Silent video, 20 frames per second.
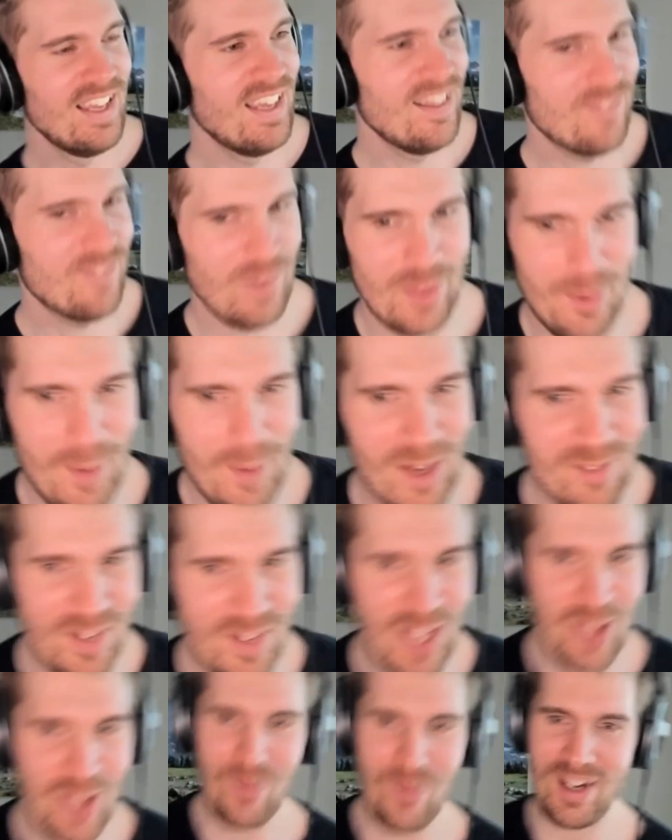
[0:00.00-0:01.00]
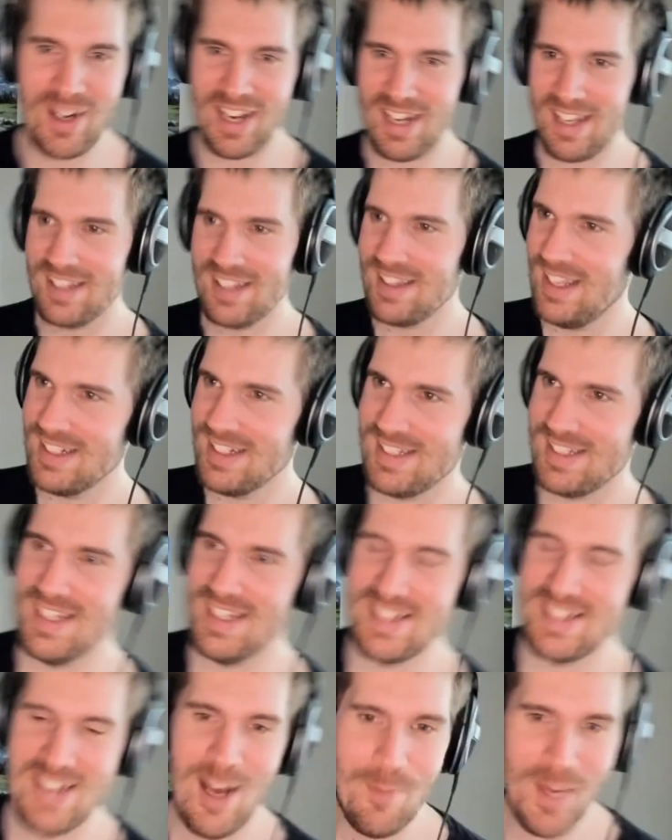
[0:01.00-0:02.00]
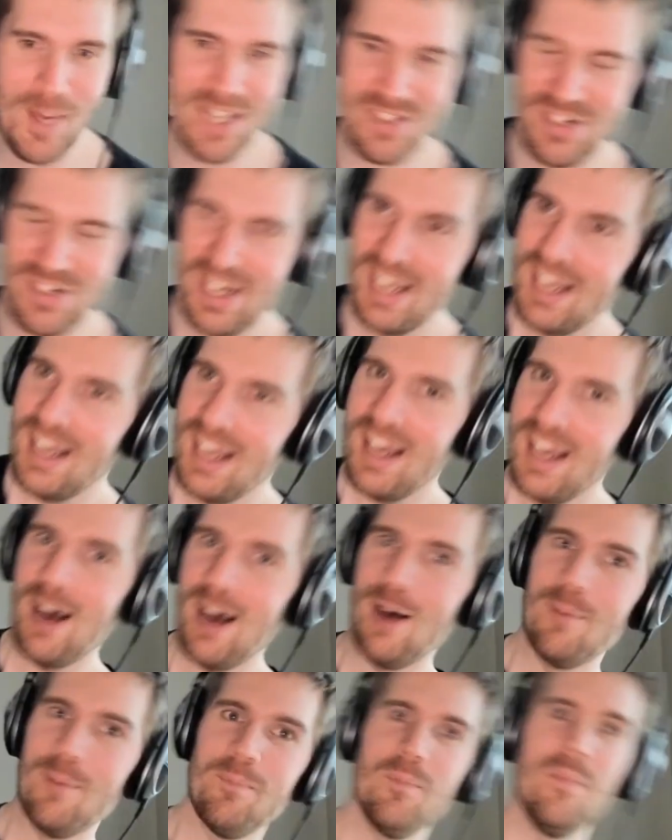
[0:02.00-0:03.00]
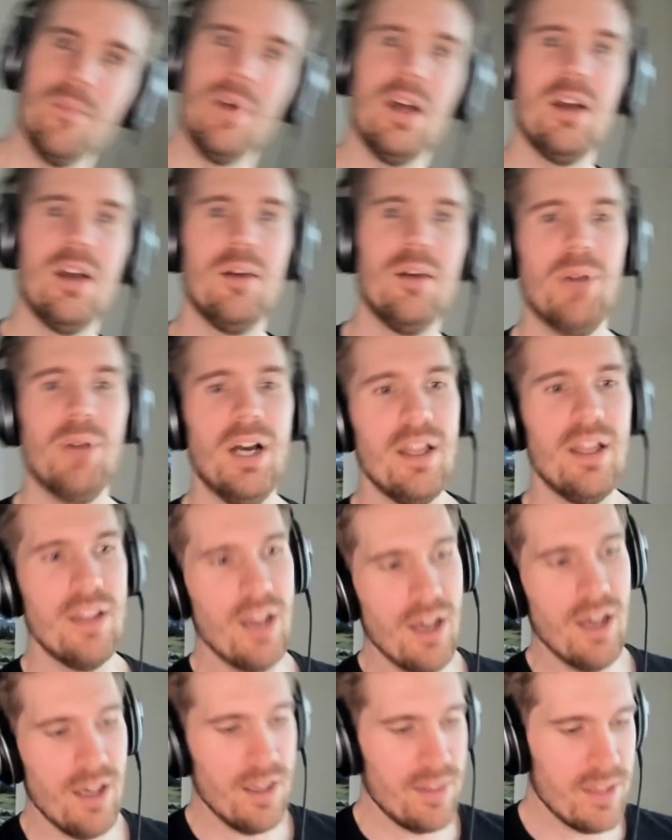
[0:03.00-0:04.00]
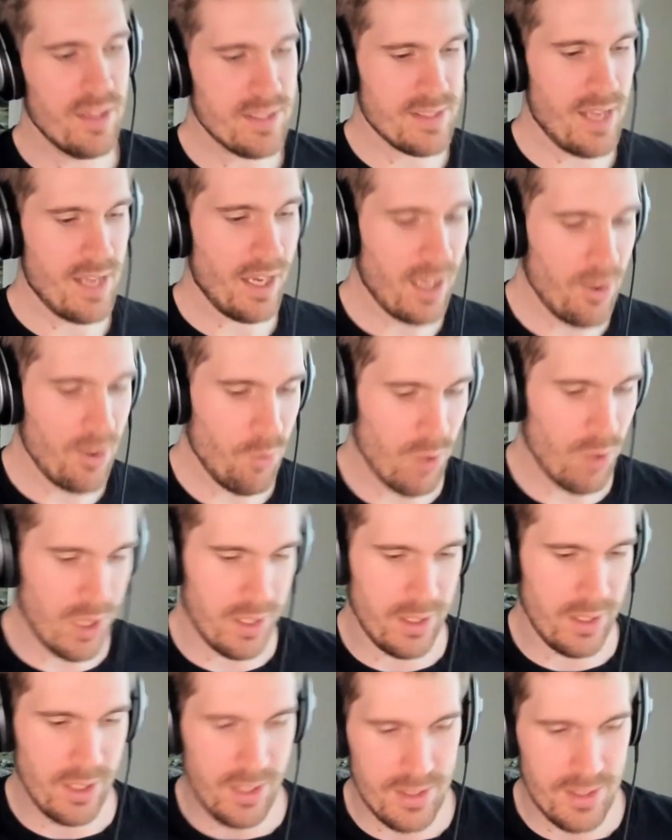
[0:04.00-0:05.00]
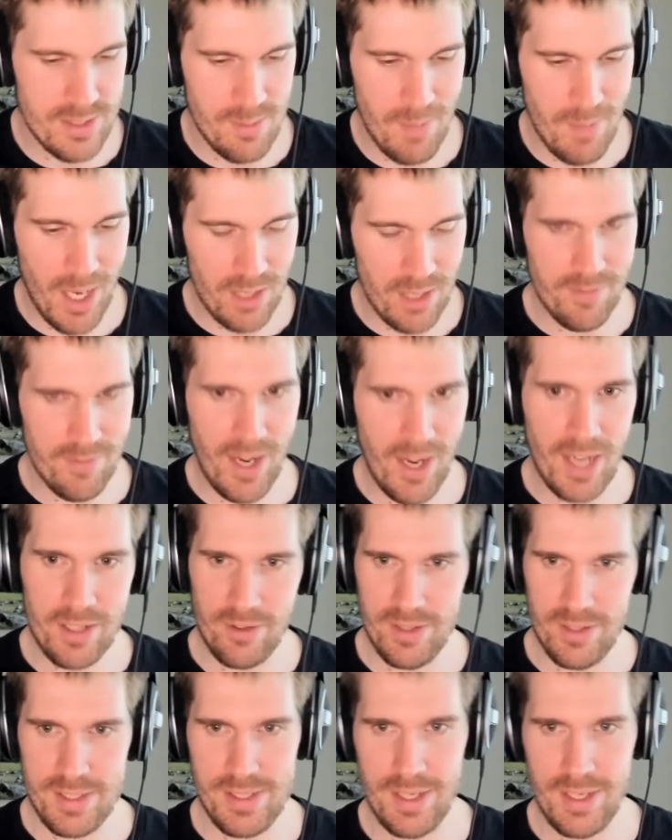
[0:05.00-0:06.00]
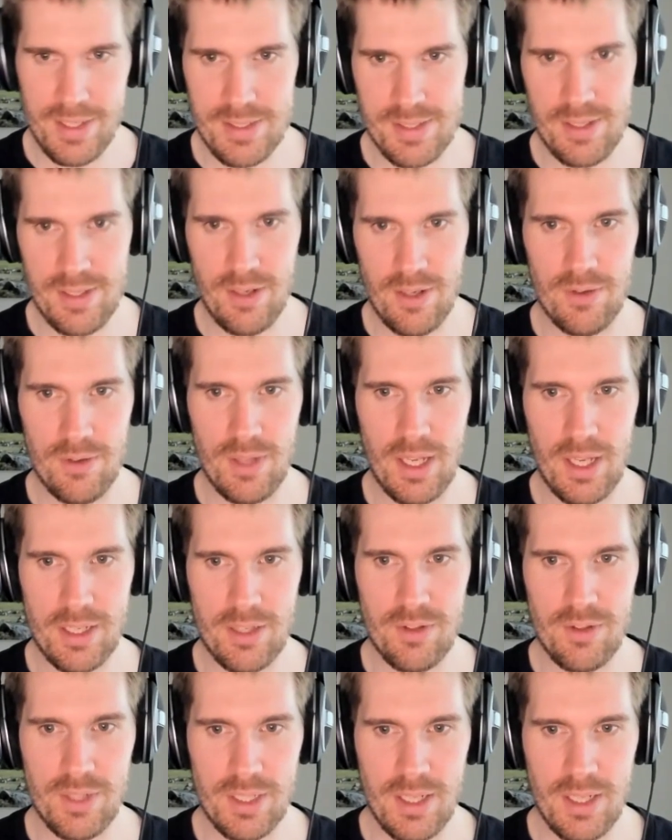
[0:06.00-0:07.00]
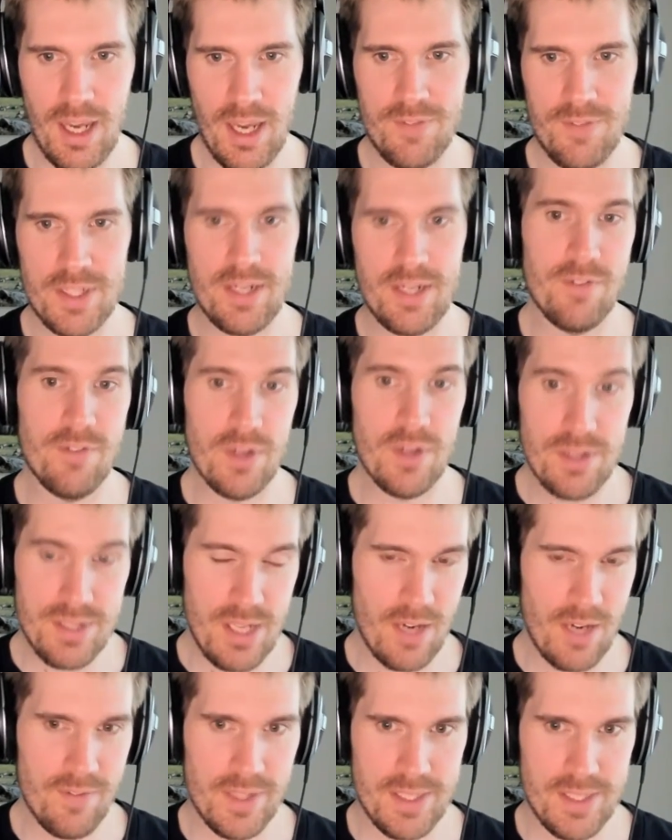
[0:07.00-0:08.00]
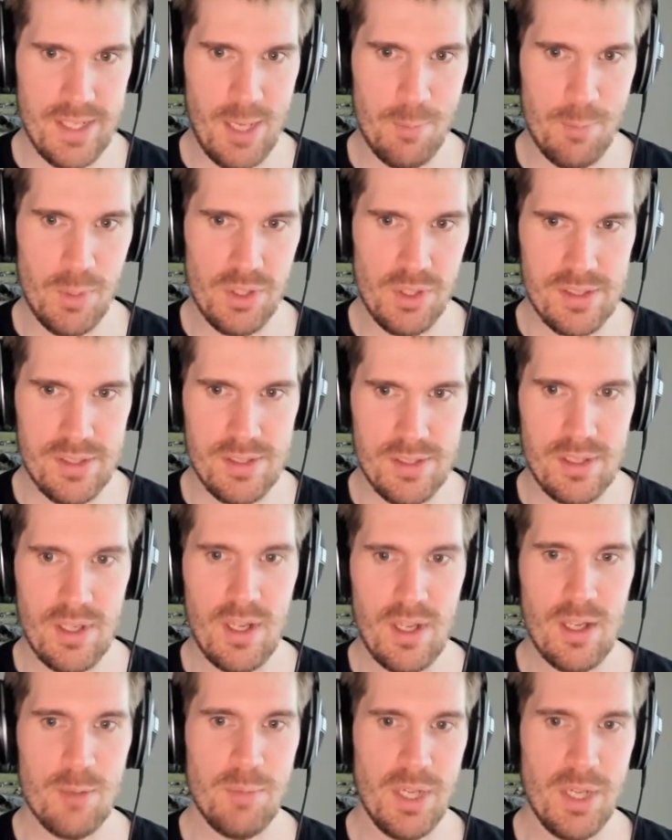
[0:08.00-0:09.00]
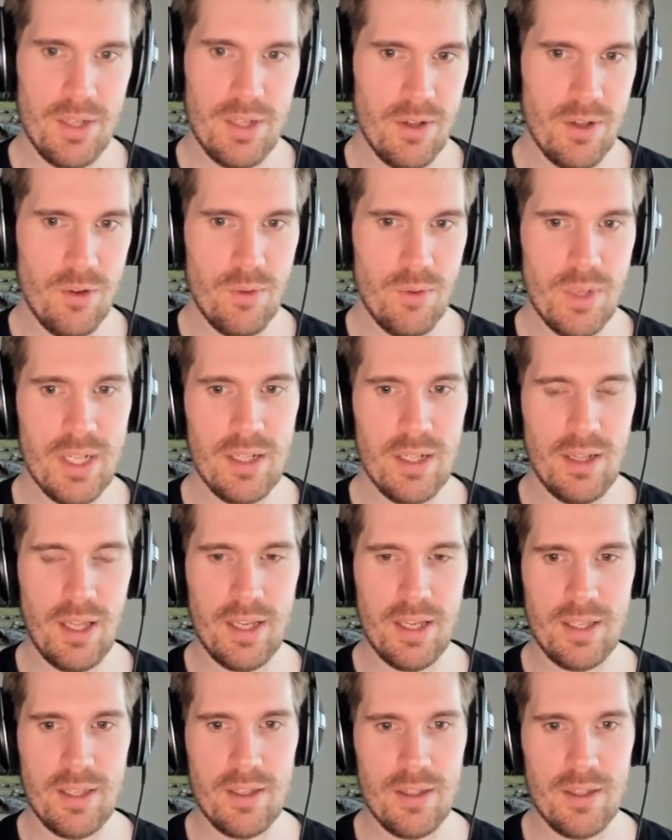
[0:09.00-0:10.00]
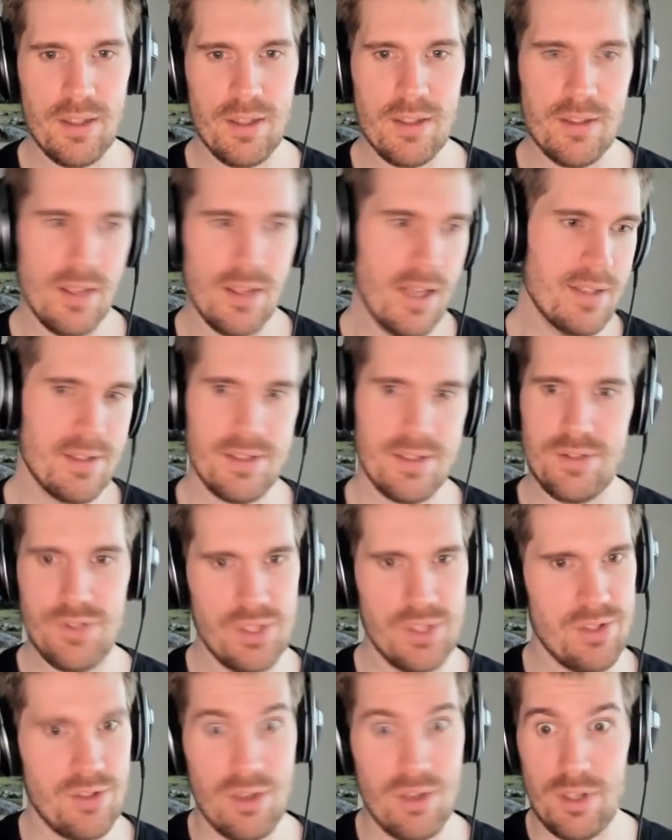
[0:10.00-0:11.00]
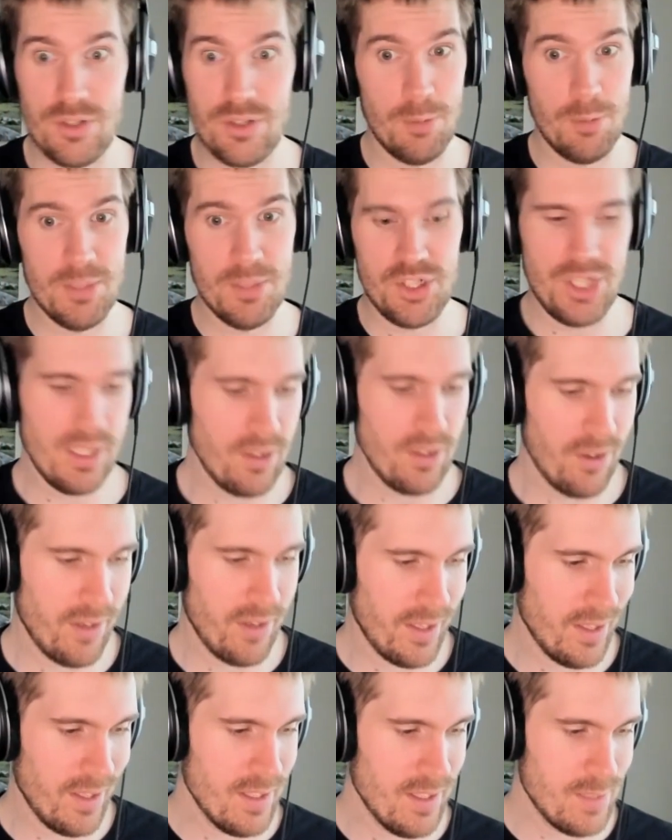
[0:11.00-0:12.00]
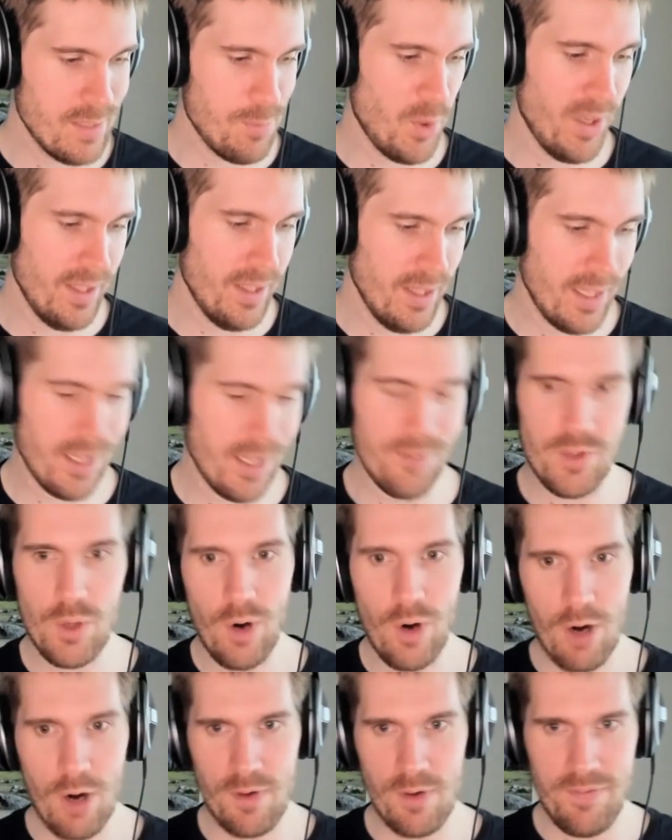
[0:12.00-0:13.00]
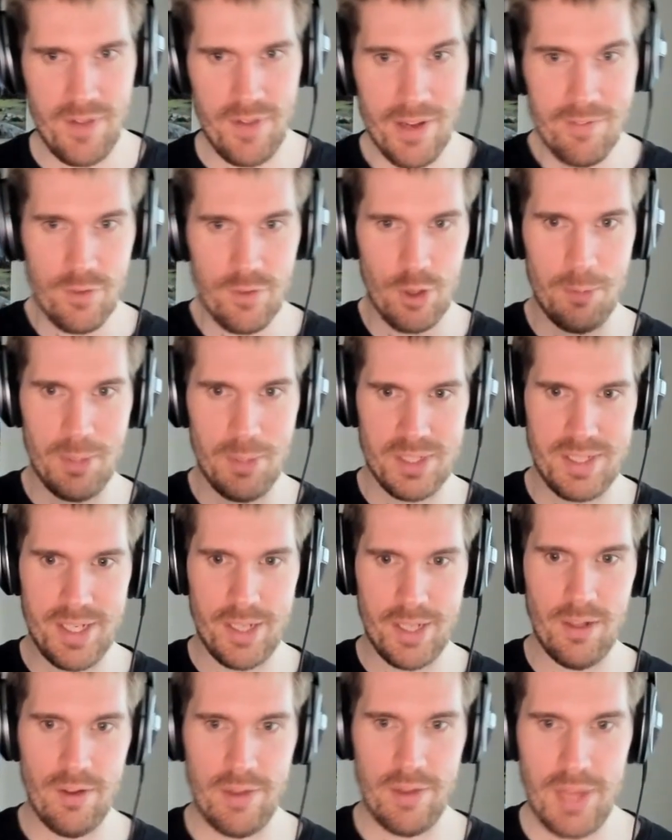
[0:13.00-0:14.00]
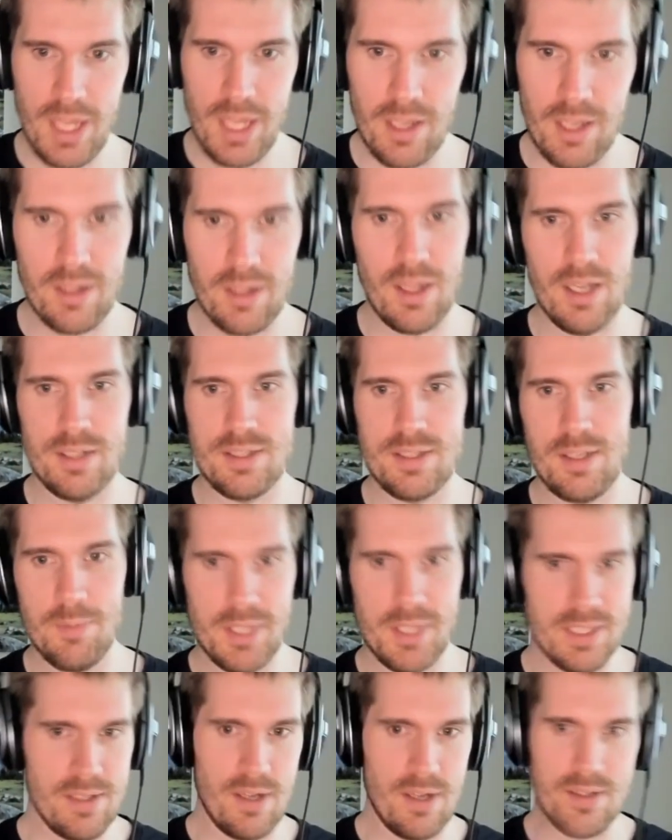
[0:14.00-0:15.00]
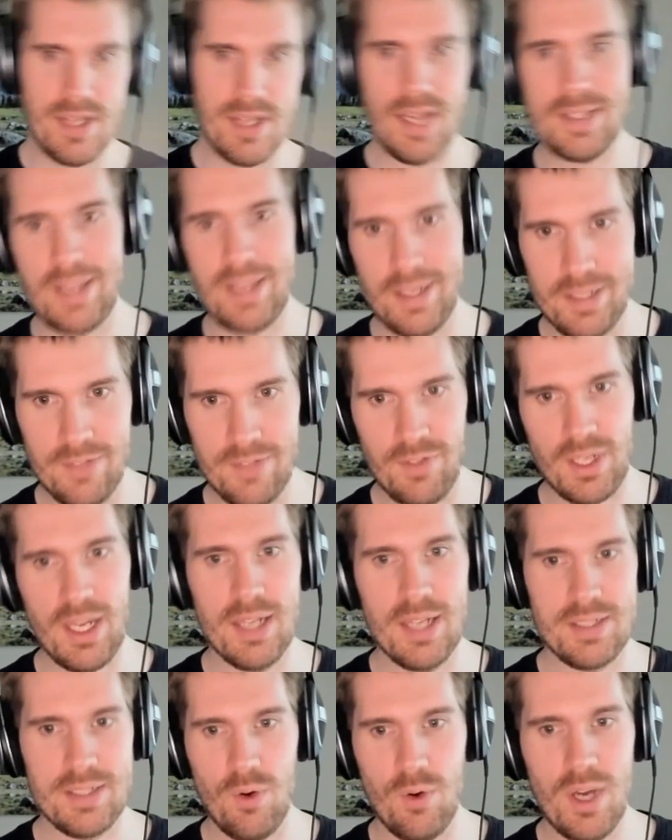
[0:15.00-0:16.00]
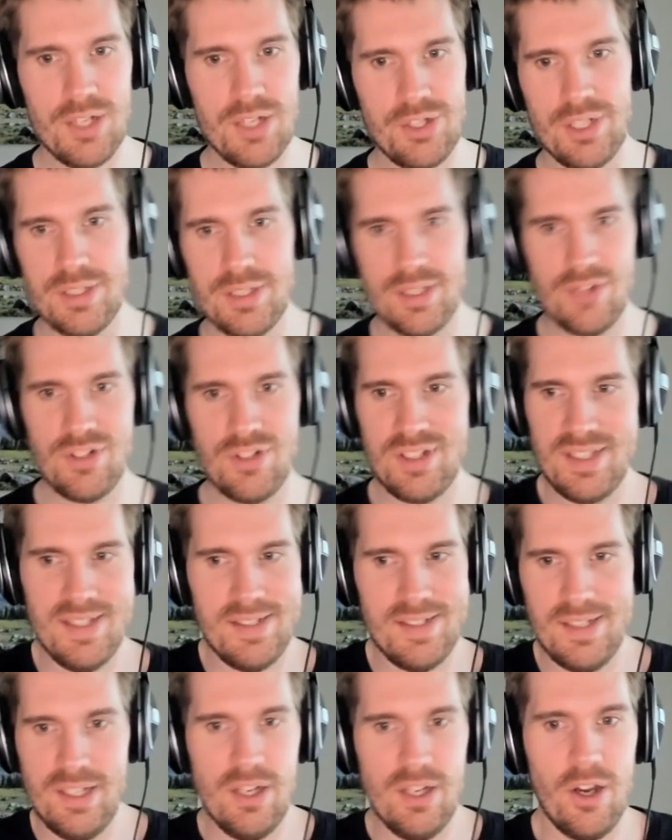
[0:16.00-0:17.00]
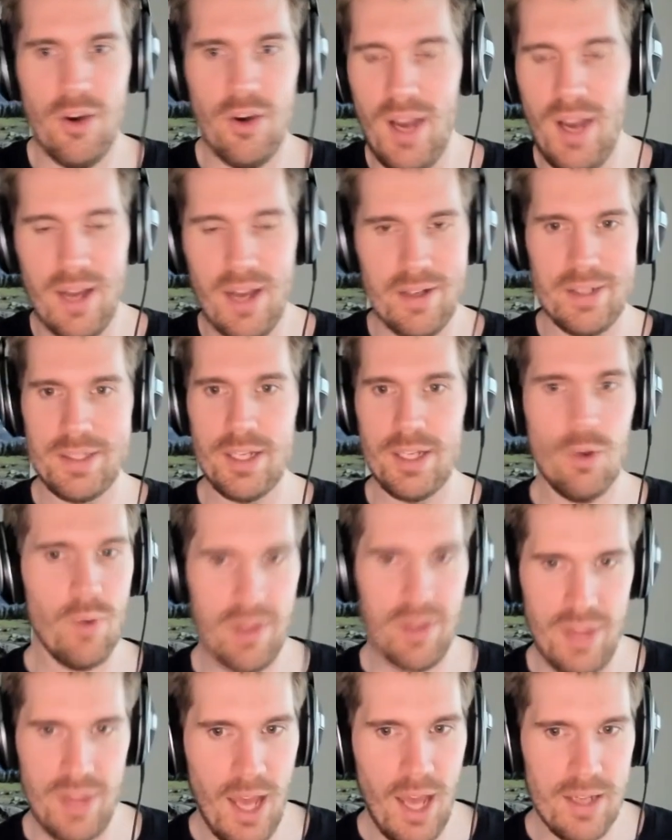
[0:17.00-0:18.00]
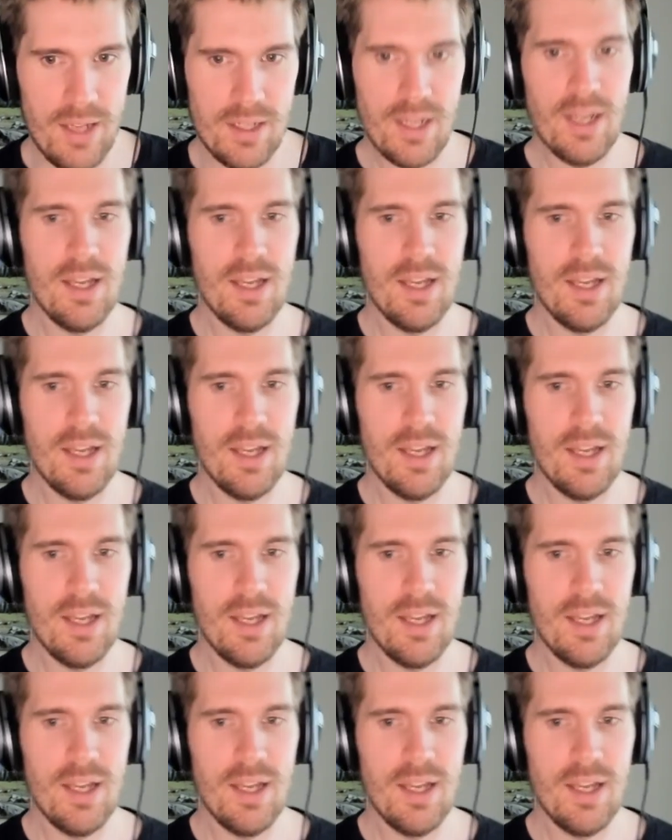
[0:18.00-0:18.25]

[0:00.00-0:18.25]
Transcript: For the amount of value we're getting, that's not much. But the second one is a matter of accuracy. So like you need to have a diverse set of examples, but you don't want to like, it's just traditional machine learning at this point. Like if you overfit for a particular thing, then somebody starts asking different kinds of questions. It just doesn't know how to deal with that.